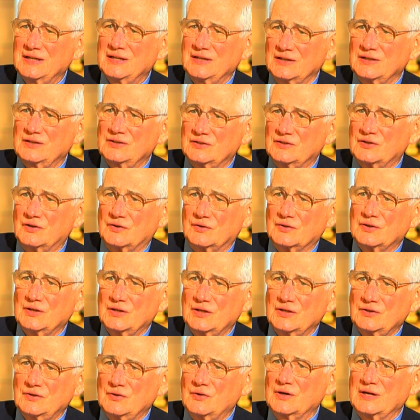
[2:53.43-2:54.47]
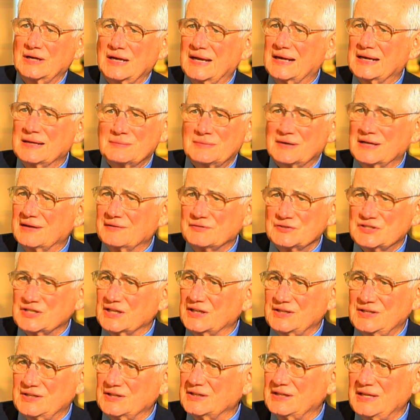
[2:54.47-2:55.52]
you know, don't let anybody ever tell
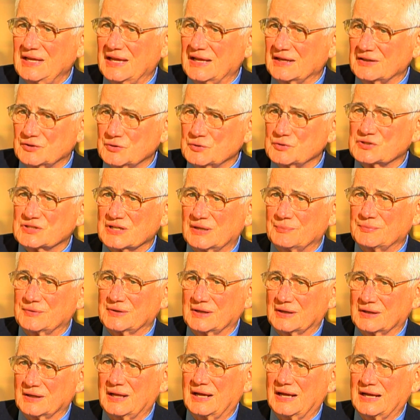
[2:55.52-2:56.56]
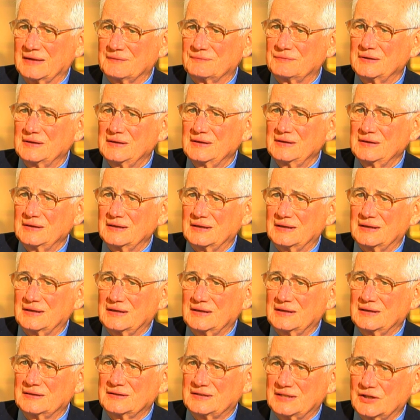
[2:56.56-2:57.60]
you you can't do something in life
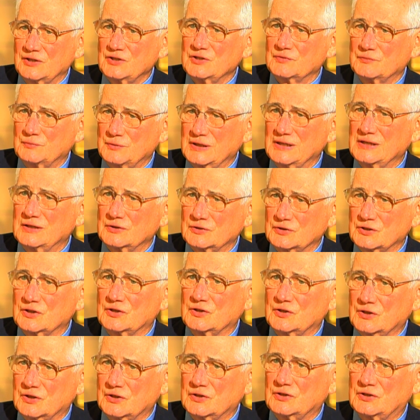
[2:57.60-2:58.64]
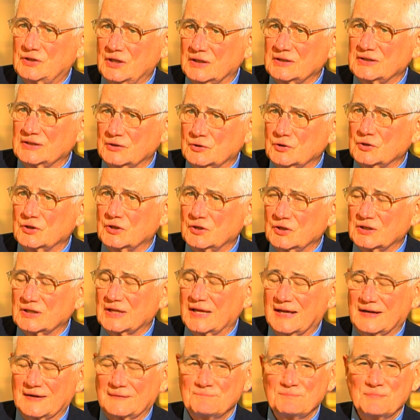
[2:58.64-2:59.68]
until you've really looked good and taken a good look
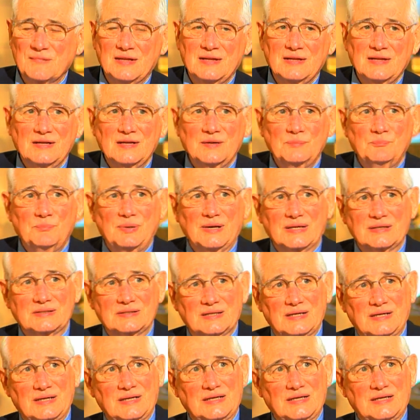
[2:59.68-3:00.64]
at it. But